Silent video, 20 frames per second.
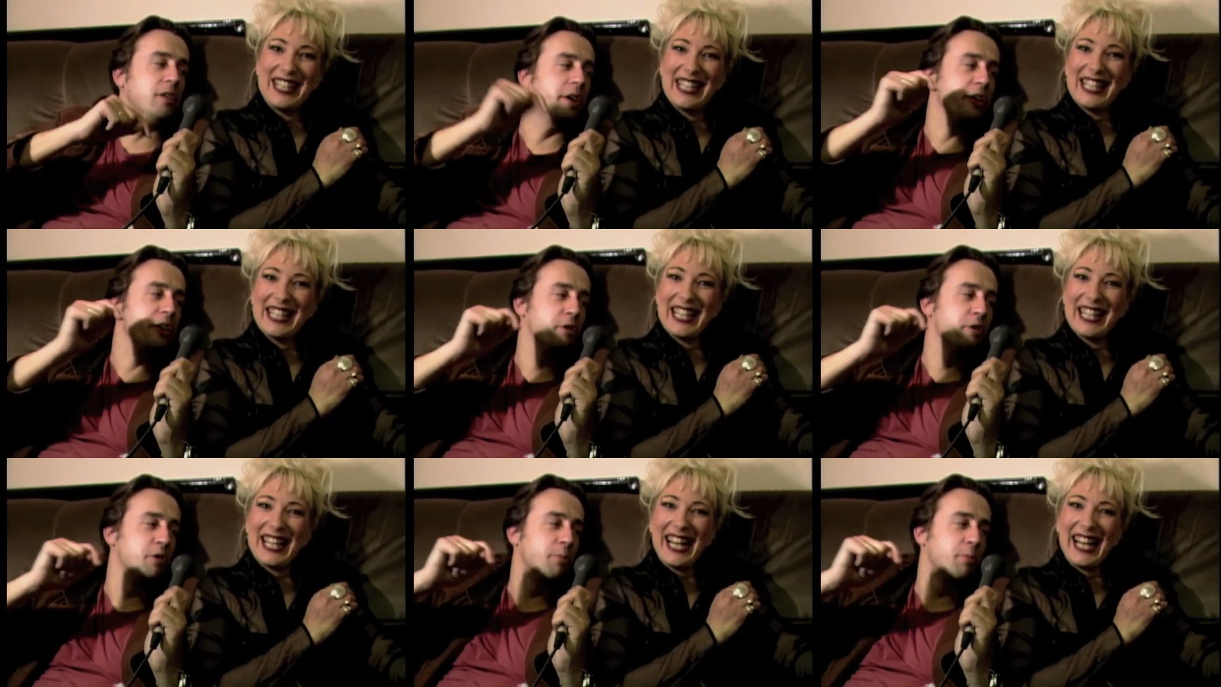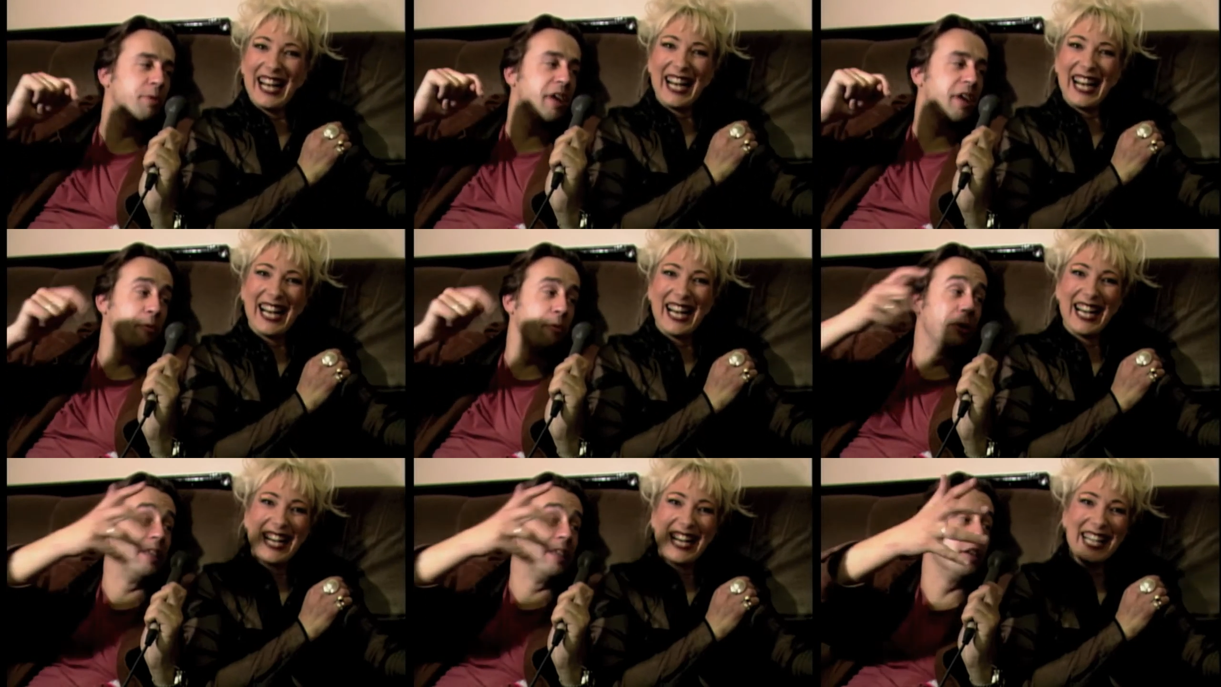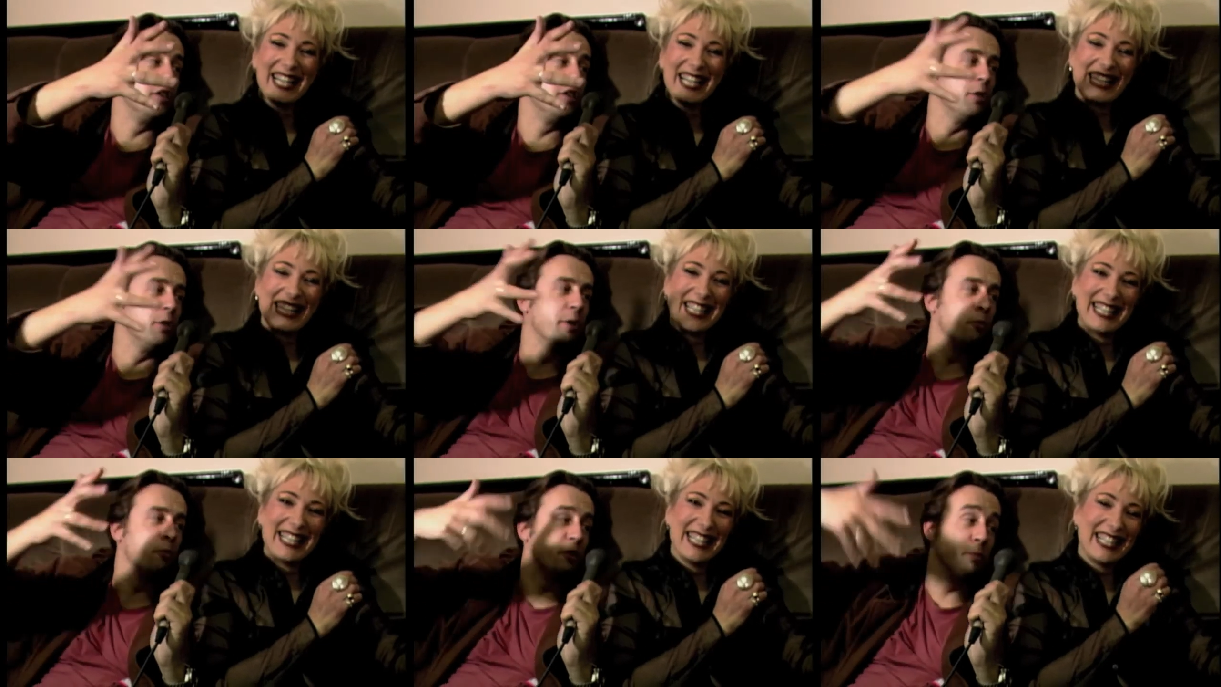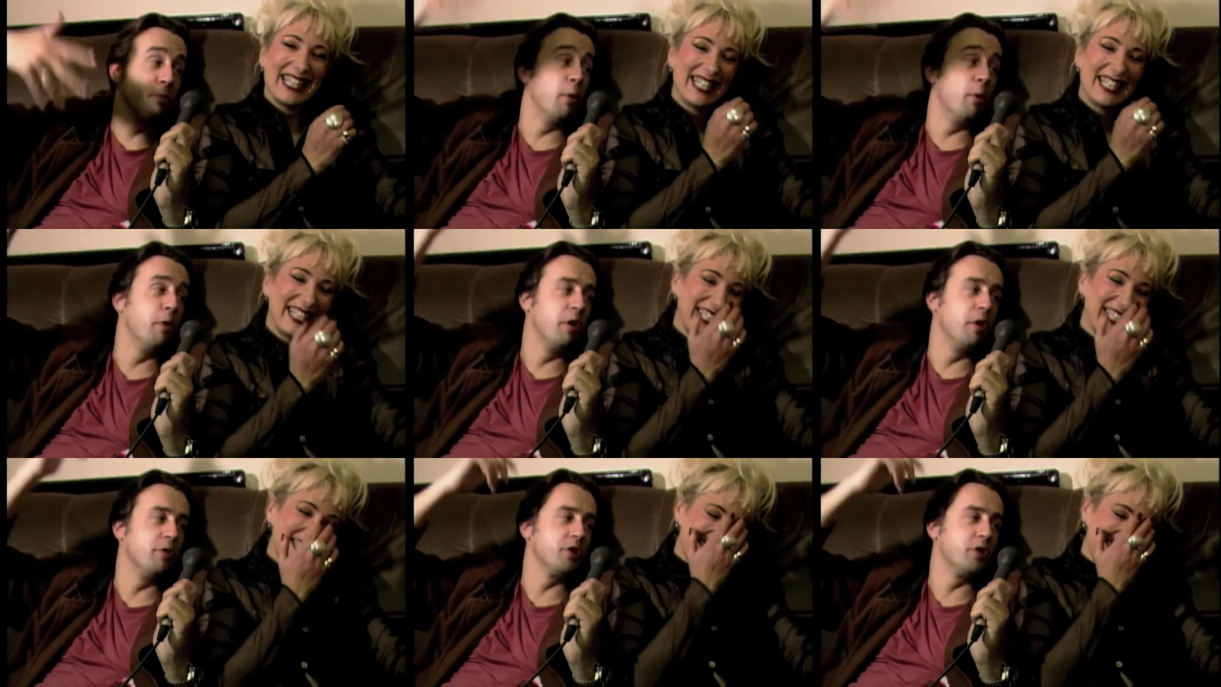Speaker 1: tie you up? If we did do it, which you
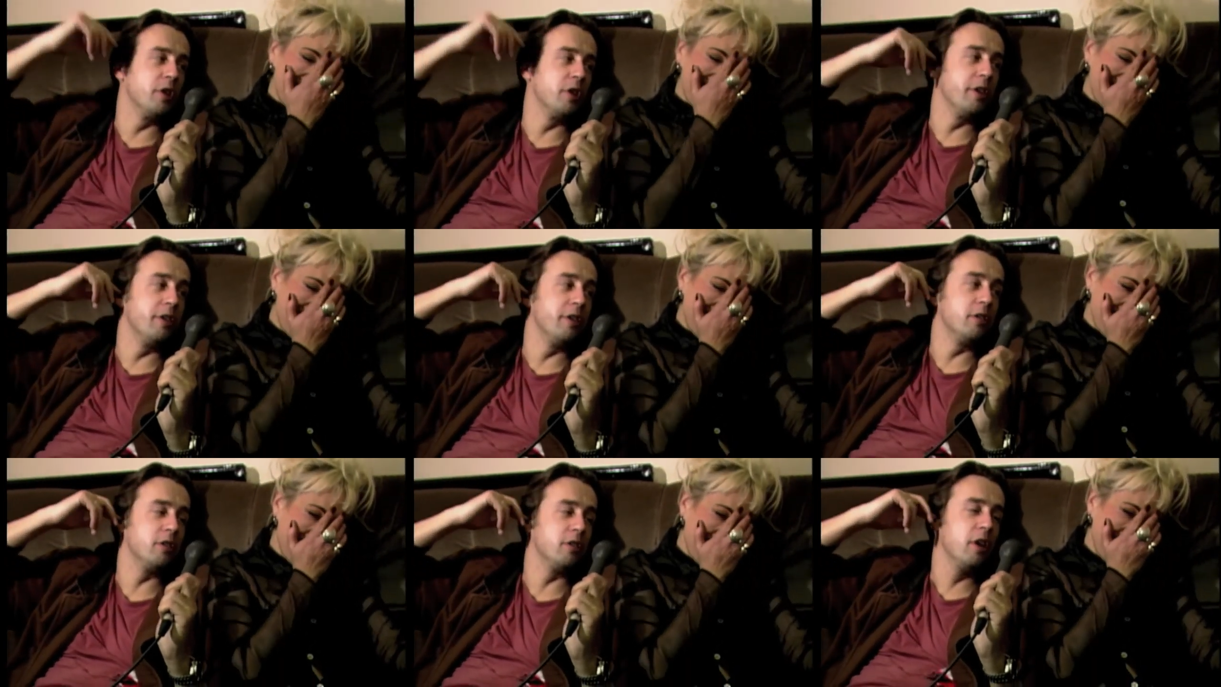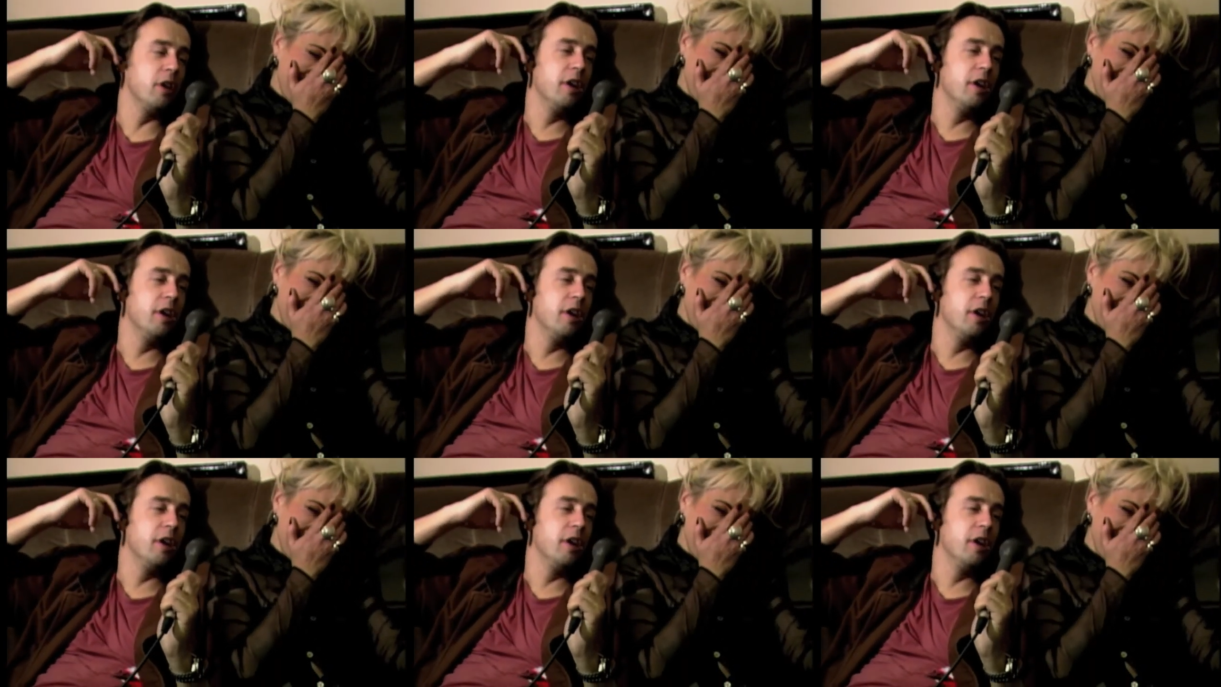won't, obviously, because